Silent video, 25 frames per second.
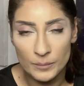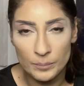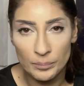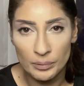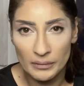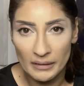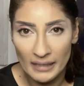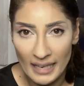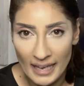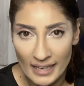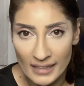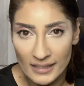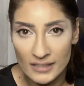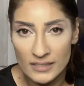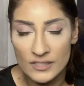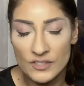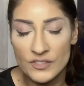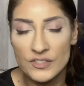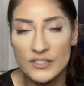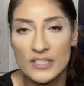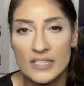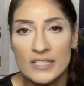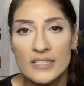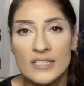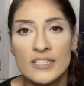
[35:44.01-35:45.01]

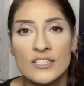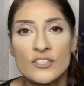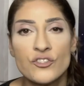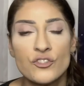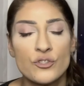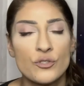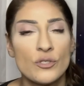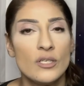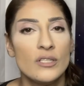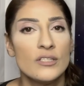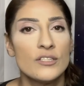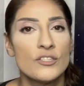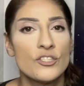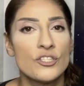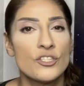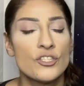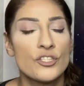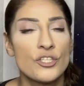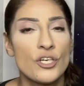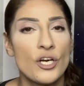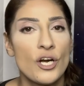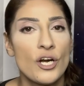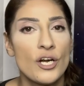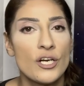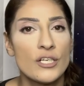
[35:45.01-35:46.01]
planets in the astrology
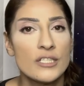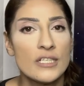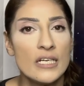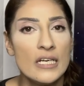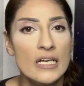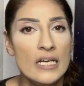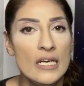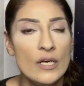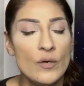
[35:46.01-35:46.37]
chart.